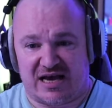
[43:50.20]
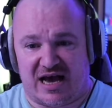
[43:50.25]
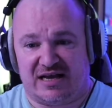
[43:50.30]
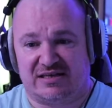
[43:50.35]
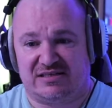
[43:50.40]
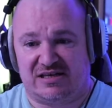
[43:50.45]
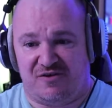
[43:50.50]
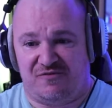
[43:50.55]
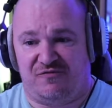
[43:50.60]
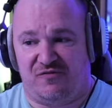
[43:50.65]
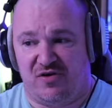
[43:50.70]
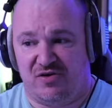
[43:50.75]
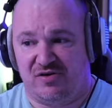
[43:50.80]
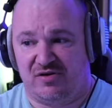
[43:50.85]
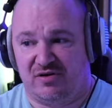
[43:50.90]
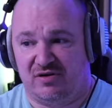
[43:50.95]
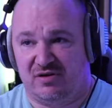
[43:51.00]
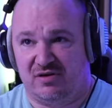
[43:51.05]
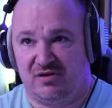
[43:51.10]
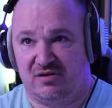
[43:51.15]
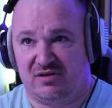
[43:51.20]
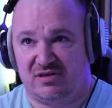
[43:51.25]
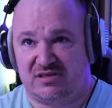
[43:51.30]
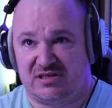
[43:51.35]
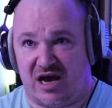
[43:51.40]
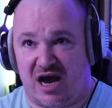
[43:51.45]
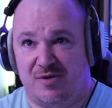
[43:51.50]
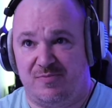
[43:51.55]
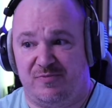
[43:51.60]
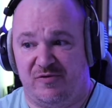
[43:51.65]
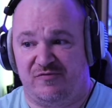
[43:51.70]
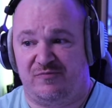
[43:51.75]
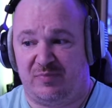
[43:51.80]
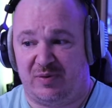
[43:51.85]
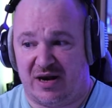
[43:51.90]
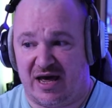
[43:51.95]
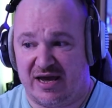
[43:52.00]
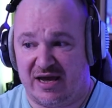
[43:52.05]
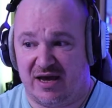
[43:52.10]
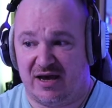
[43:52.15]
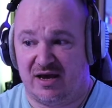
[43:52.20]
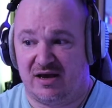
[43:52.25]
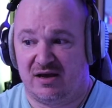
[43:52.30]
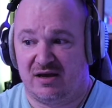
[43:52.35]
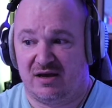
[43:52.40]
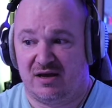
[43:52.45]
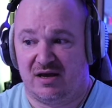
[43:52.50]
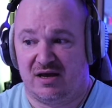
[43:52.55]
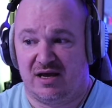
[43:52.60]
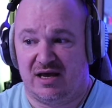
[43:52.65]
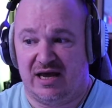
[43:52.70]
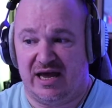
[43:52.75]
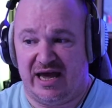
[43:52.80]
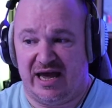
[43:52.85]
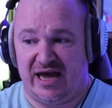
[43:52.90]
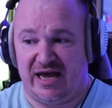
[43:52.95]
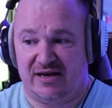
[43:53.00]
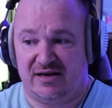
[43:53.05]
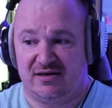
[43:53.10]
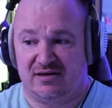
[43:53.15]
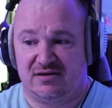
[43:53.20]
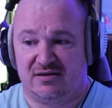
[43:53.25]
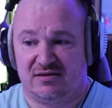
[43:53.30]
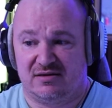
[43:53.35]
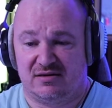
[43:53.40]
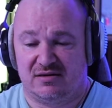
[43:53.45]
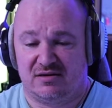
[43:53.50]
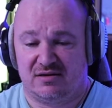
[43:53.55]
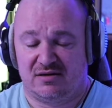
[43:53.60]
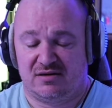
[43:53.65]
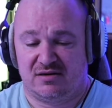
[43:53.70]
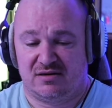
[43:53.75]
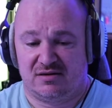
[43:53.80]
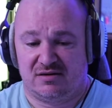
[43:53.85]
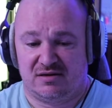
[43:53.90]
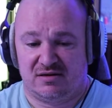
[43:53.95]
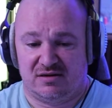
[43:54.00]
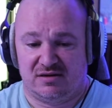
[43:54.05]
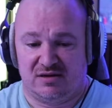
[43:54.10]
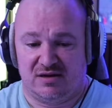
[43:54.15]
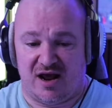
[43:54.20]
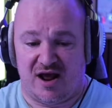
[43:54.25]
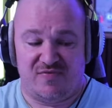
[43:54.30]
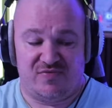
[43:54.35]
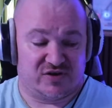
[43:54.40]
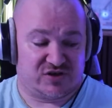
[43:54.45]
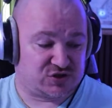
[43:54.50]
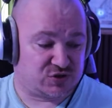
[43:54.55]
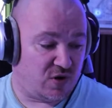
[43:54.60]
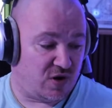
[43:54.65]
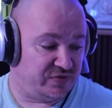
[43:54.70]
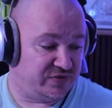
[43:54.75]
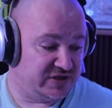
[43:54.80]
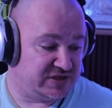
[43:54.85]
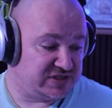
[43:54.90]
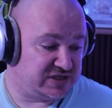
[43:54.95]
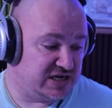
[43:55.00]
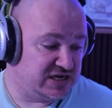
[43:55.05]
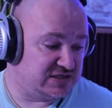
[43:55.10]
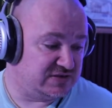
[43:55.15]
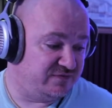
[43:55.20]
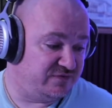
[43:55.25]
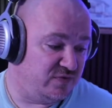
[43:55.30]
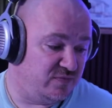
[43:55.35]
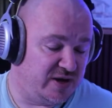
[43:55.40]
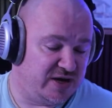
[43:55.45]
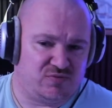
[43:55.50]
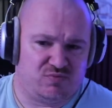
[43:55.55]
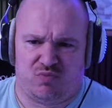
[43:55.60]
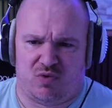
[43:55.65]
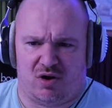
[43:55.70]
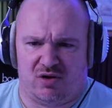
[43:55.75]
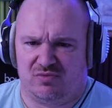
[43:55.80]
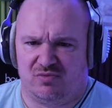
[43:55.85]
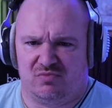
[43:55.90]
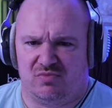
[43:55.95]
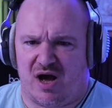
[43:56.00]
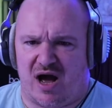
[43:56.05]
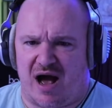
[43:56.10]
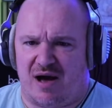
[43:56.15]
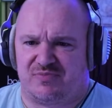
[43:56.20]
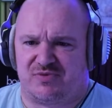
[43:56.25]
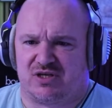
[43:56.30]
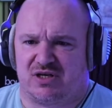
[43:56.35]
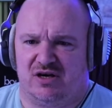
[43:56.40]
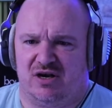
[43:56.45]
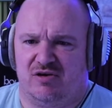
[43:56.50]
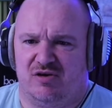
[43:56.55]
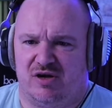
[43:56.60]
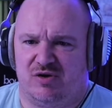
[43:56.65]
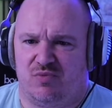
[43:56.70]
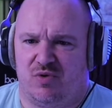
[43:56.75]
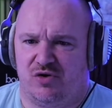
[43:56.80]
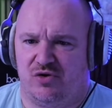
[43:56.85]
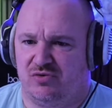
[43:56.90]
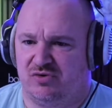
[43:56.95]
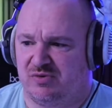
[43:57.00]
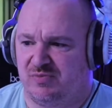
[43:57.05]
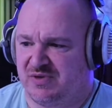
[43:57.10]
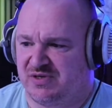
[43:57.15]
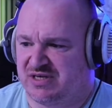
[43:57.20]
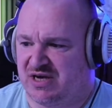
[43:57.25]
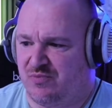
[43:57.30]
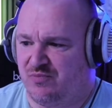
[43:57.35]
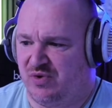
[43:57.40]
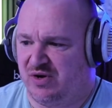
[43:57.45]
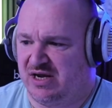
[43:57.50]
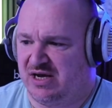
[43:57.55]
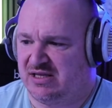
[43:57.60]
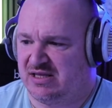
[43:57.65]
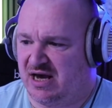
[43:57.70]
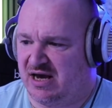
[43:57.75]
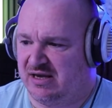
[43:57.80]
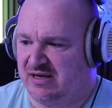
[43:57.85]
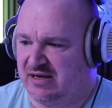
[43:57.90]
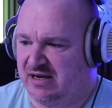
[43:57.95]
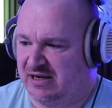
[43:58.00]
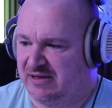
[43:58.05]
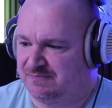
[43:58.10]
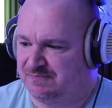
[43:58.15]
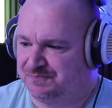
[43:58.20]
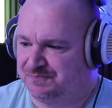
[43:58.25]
different type of player in the squad this season for me. Absolutely 100% we need that in there.